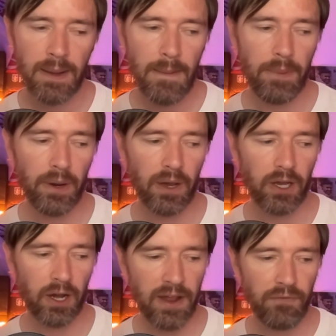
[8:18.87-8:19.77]
but I
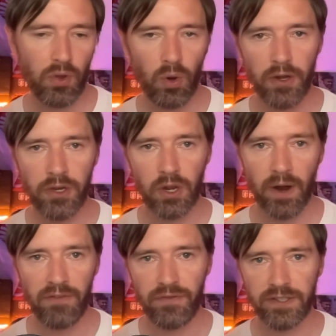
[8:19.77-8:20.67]
never quite knew where he
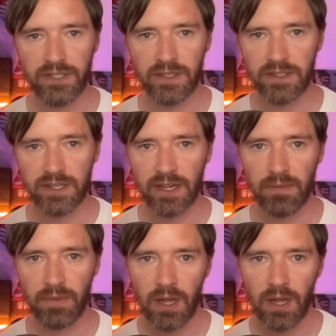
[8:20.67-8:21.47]
fitted in the team.